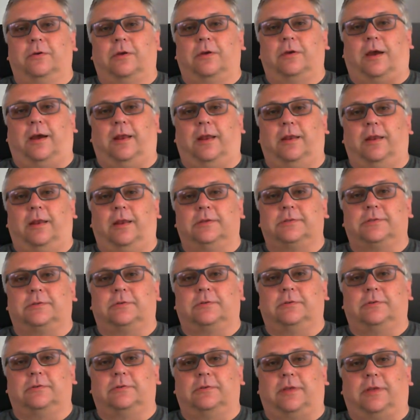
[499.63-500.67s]
and
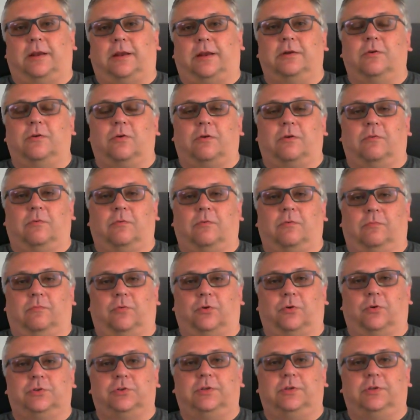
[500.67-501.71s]
then
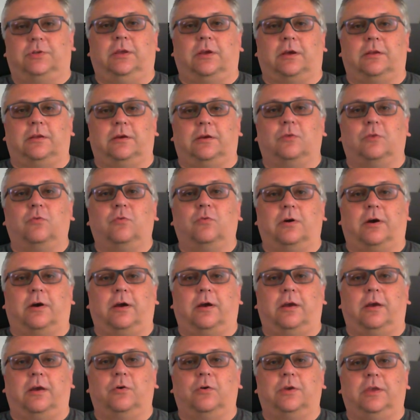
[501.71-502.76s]
watch the, uh, the Google
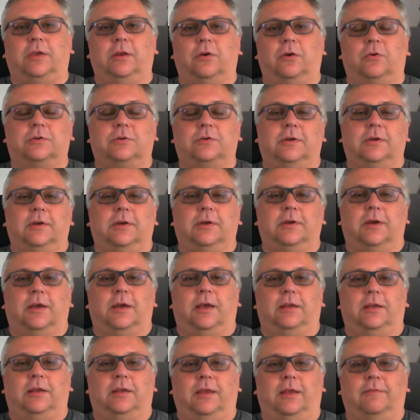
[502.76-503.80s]
I.O. keynote
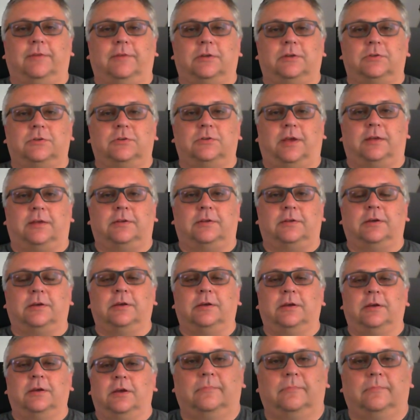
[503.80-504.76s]
in the evening together.